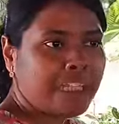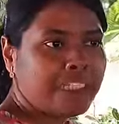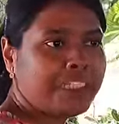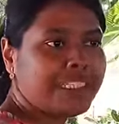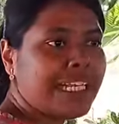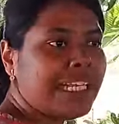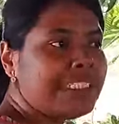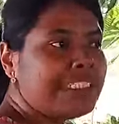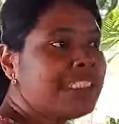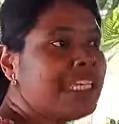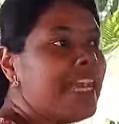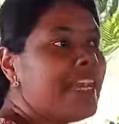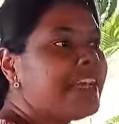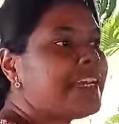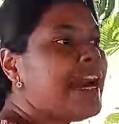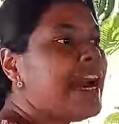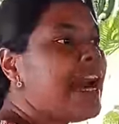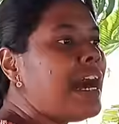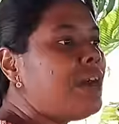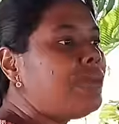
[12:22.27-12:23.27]
Just
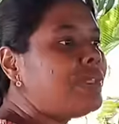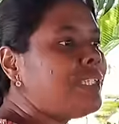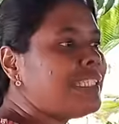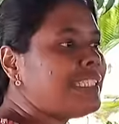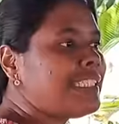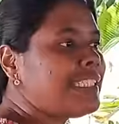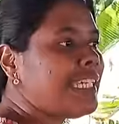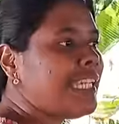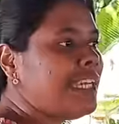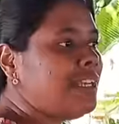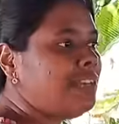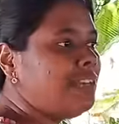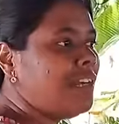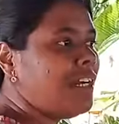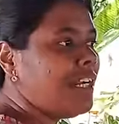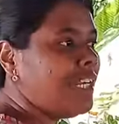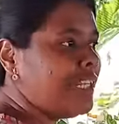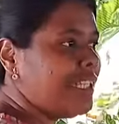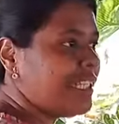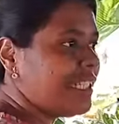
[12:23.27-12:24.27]
like how the seen
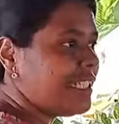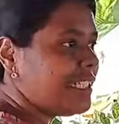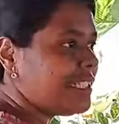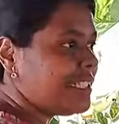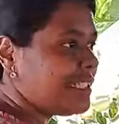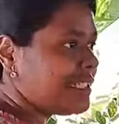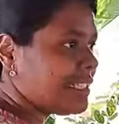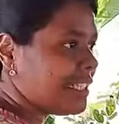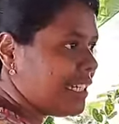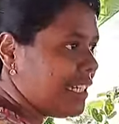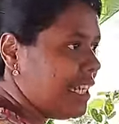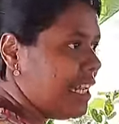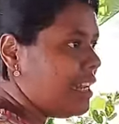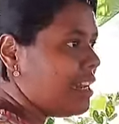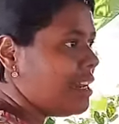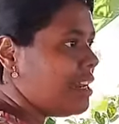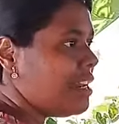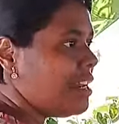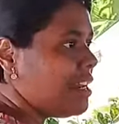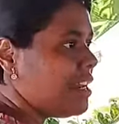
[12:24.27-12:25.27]
world is
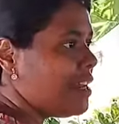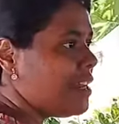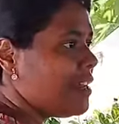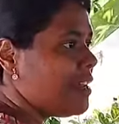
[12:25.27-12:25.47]
real,